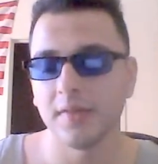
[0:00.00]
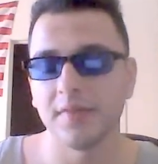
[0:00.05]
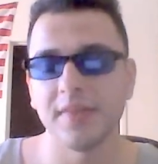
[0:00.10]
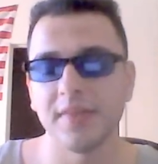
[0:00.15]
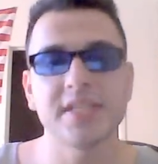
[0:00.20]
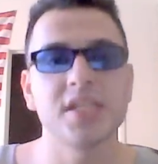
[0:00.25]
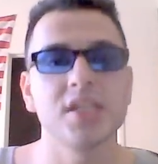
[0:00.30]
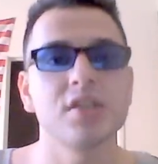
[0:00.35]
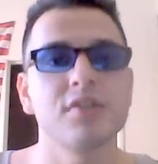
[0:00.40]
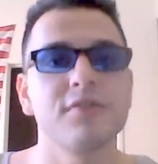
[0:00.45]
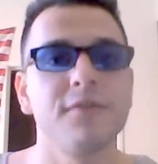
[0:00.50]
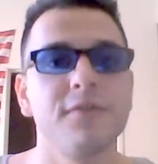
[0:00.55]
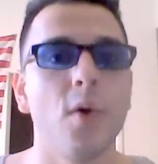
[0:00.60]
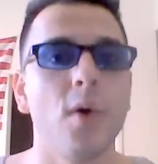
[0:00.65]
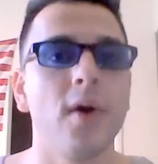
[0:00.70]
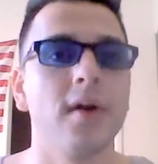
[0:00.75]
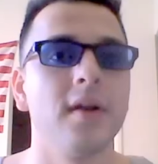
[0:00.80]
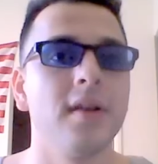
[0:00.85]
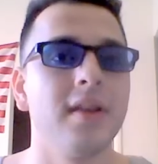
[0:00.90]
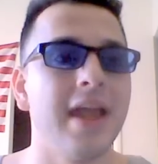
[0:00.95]
This is
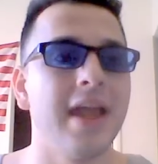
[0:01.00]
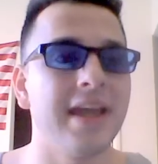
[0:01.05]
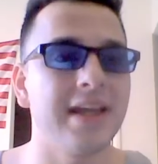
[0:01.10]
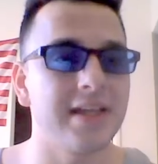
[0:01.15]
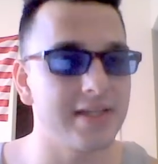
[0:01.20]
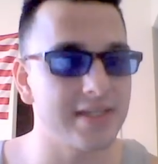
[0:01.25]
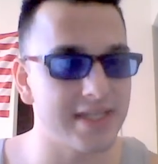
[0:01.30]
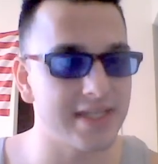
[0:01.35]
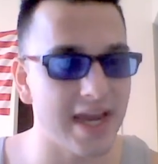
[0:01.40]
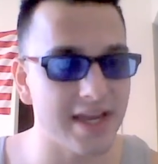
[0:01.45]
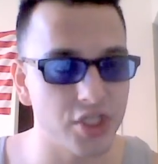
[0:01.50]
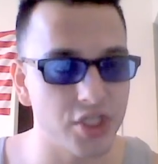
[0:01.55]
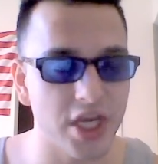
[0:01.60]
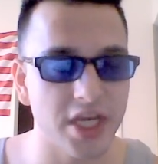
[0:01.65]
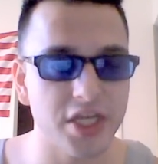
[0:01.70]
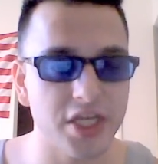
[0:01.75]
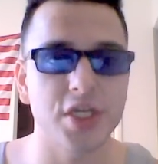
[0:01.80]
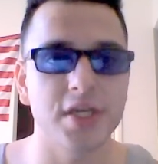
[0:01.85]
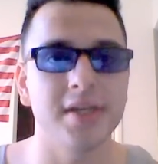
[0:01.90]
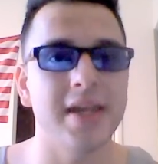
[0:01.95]
for like
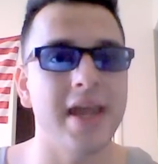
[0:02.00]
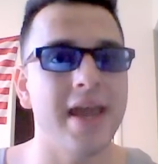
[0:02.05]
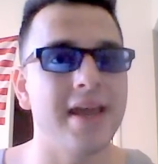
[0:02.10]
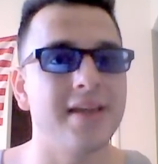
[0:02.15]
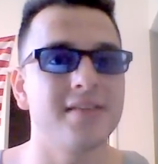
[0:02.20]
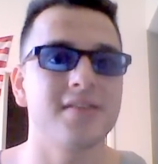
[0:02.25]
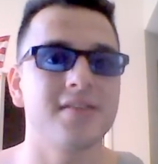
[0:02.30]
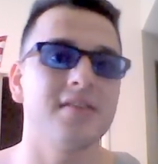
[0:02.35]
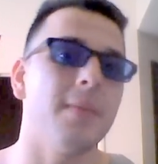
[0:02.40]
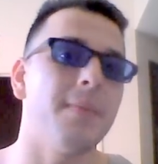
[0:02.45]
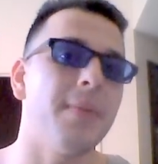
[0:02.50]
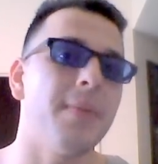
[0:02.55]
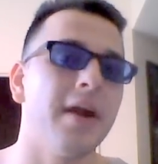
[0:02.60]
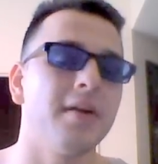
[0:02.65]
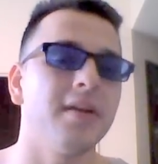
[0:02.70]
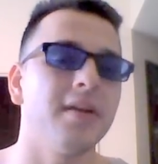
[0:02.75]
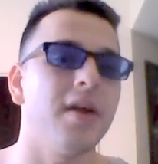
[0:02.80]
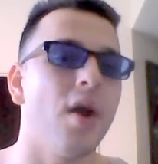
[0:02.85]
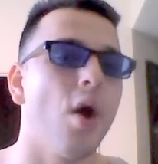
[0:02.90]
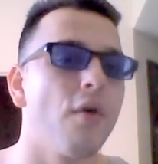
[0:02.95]
digestion and
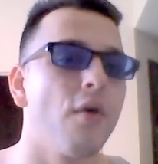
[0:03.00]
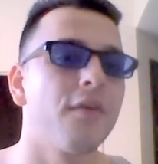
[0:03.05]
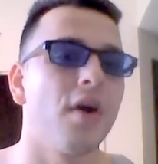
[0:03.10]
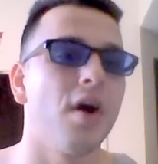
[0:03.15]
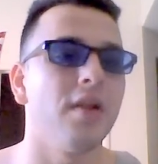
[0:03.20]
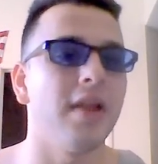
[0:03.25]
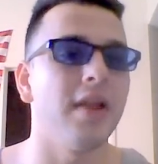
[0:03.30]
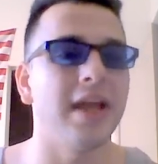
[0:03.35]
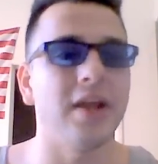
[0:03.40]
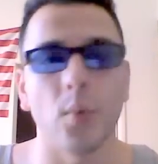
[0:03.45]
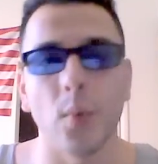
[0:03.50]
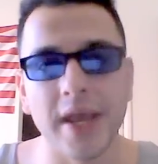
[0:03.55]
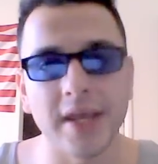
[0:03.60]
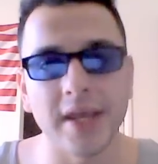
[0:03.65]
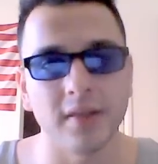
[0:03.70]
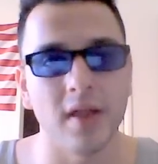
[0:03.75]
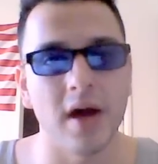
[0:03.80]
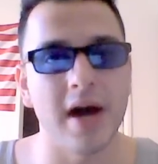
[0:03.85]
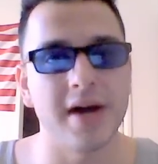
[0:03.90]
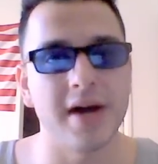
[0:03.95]
apparently overall like
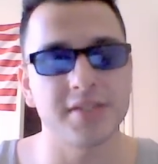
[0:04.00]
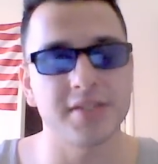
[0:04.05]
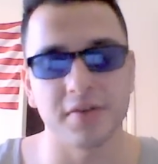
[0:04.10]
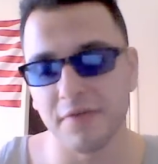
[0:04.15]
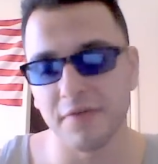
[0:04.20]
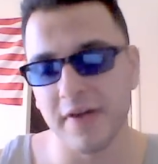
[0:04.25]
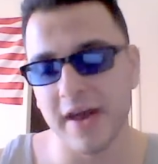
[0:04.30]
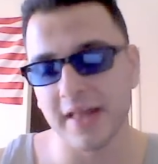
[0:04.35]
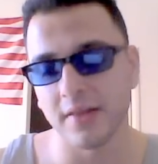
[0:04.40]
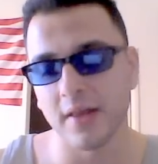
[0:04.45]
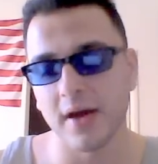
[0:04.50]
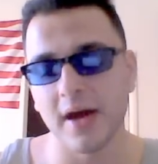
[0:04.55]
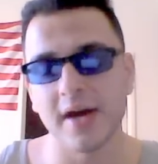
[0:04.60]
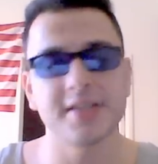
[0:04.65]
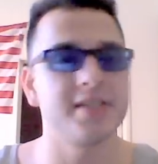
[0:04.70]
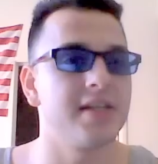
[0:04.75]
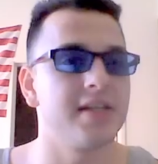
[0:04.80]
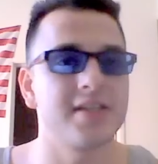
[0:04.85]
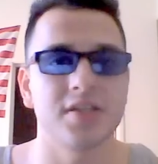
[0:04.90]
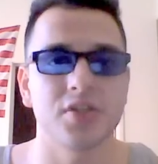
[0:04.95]
weight loss or fat
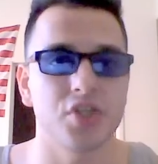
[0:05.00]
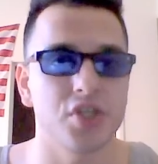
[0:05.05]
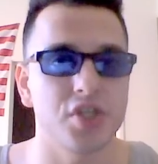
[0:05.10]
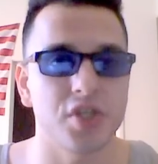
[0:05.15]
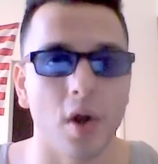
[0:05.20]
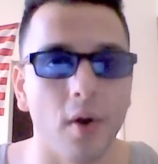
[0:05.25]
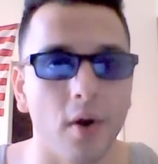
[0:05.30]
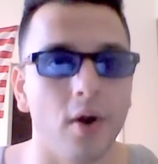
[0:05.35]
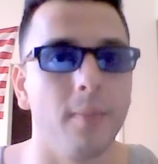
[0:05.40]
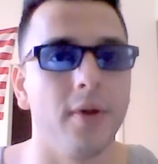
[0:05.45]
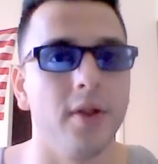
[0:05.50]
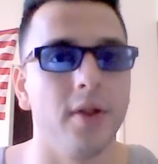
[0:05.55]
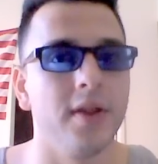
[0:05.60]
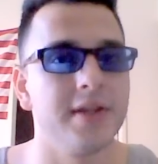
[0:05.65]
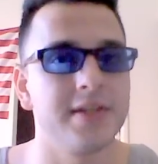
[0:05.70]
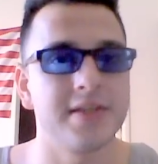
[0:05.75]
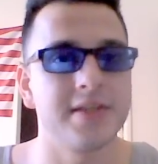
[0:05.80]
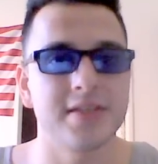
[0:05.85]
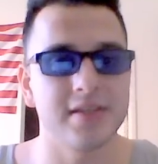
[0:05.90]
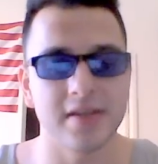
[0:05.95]
loss, and it's just herbal.
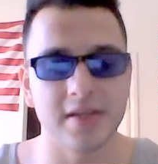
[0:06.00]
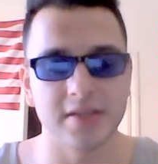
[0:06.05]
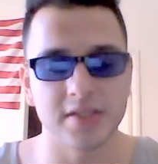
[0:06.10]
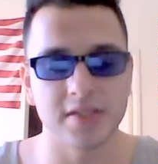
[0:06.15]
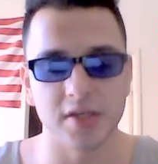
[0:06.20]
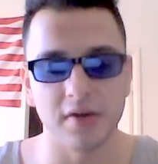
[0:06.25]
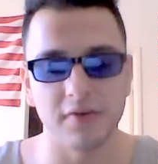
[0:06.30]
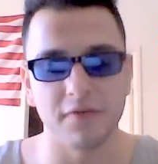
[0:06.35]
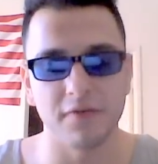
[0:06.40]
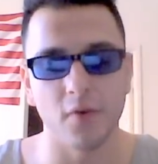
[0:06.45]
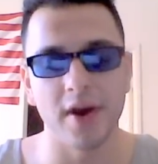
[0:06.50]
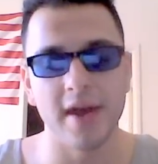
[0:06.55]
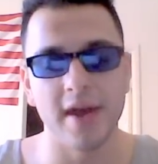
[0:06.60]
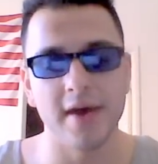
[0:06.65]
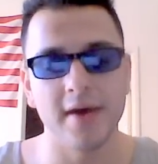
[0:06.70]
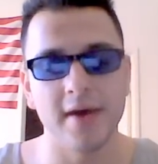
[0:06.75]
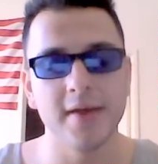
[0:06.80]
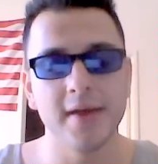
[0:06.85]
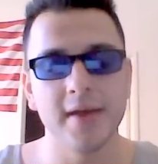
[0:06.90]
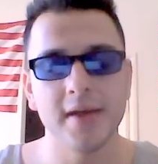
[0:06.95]
It's good for
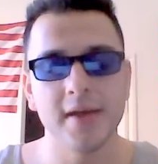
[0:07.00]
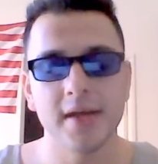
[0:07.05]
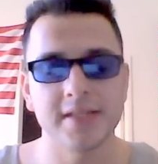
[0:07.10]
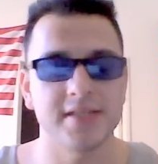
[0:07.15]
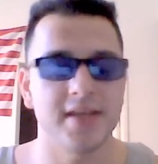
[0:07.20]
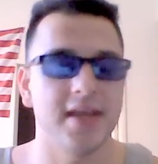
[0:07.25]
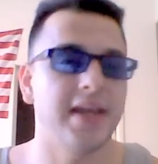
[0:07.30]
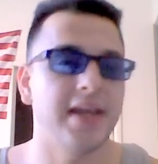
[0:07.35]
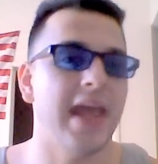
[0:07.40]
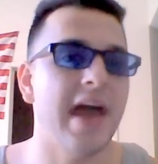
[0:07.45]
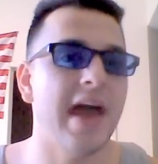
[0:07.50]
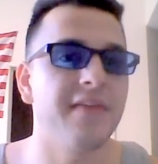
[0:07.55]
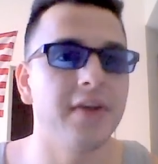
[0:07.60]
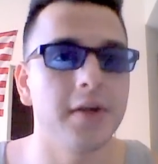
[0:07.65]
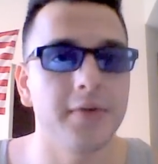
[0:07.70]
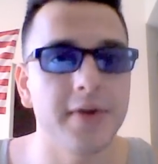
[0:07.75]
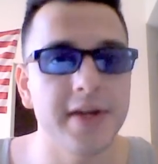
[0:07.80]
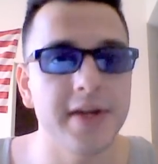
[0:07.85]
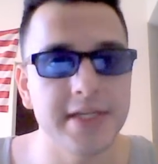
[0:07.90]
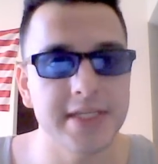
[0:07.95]
you. It's like having
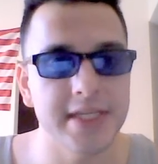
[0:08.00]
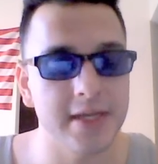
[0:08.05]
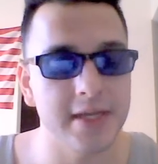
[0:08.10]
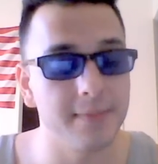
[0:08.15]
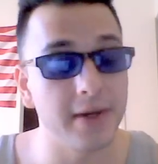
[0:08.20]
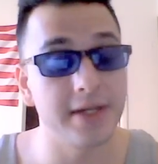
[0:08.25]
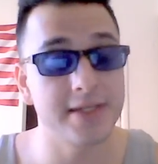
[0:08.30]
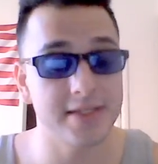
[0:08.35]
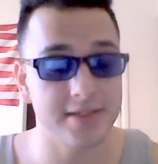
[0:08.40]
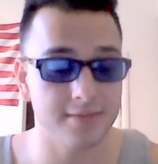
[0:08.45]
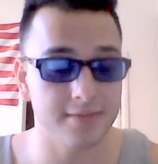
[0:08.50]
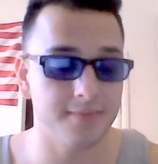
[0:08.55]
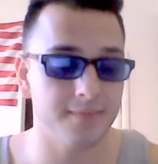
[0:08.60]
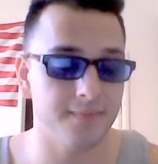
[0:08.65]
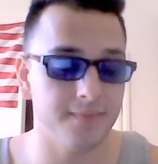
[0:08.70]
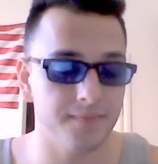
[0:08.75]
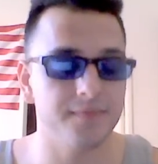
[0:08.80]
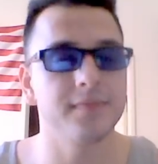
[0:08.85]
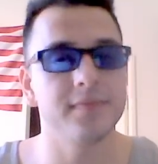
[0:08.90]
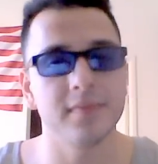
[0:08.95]
green tea, but it's
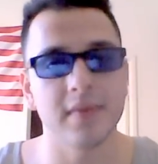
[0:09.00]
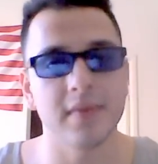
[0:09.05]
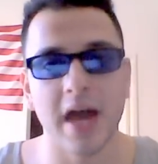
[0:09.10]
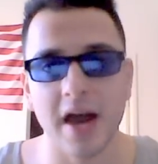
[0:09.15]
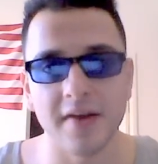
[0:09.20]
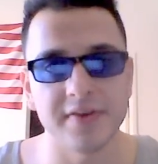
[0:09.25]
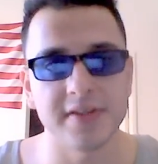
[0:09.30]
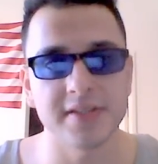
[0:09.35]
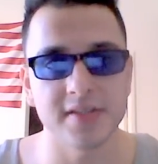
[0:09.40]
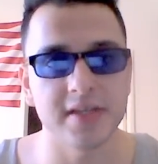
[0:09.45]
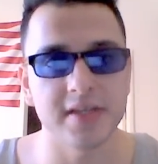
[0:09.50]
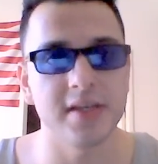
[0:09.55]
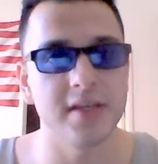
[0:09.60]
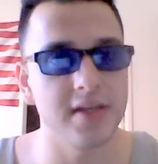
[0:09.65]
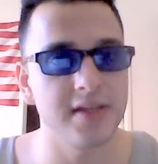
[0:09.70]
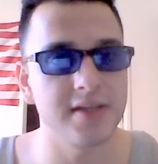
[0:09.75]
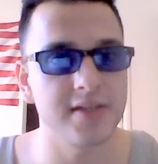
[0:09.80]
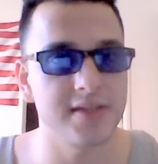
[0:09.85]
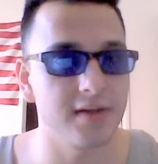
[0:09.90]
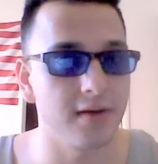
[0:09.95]

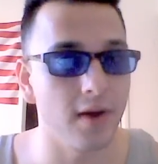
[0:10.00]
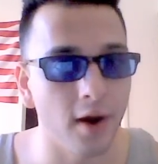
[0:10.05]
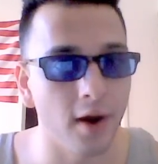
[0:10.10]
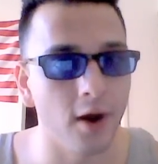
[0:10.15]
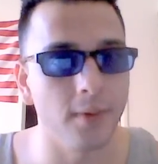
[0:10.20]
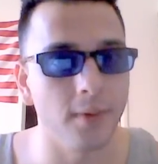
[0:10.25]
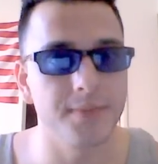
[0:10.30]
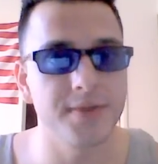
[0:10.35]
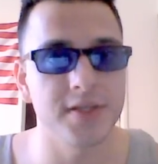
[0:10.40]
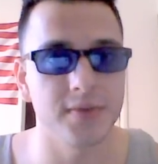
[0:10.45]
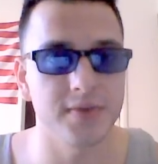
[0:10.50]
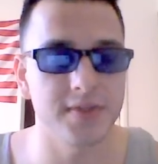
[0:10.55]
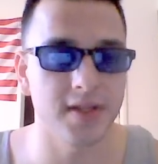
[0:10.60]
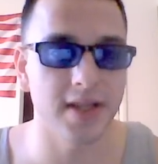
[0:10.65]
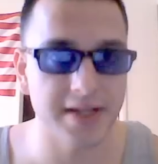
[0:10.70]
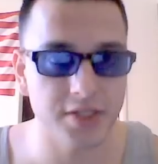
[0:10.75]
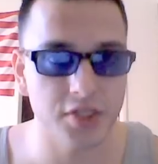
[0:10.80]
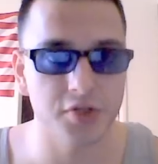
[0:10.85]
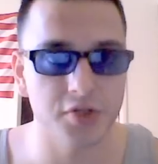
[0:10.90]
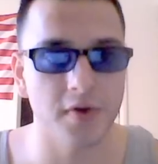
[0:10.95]
an herb, so it's a
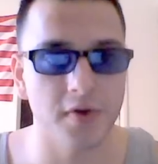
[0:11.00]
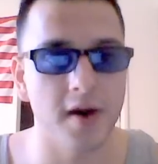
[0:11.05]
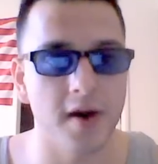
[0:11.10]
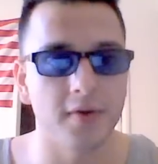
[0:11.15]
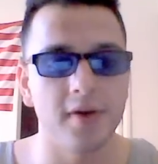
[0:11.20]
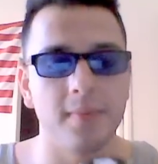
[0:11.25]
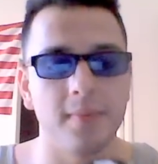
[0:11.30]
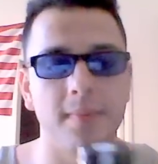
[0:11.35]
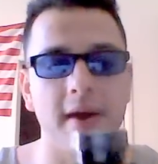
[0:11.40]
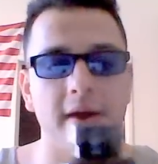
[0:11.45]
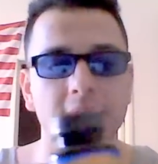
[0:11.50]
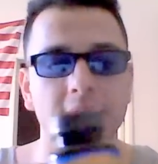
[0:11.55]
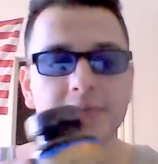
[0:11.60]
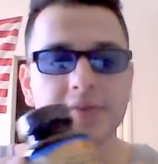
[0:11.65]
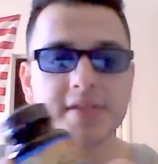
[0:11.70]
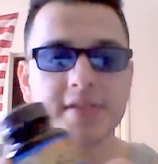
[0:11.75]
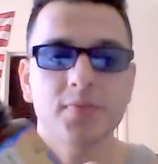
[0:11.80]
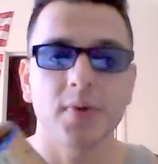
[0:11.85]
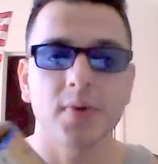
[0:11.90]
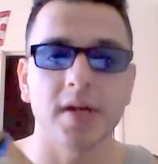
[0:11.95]
lot stronger and better.
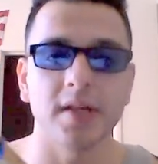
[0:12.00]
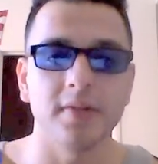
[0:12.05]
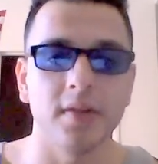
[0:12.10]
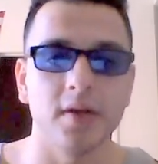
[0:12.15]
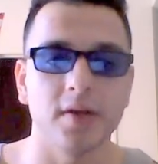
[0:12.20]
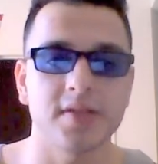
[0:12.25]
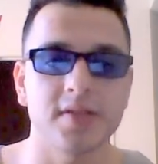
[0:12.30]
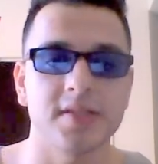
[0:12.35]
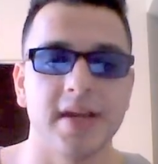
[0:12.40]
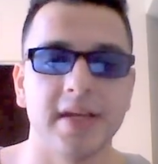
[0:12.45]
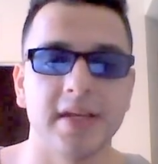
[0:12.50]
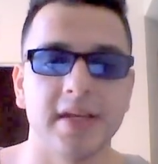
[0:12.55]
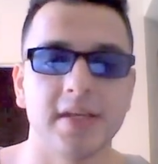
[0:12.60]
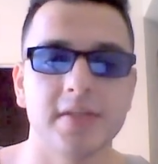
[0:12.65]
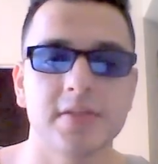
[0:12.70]
This is what it looks like.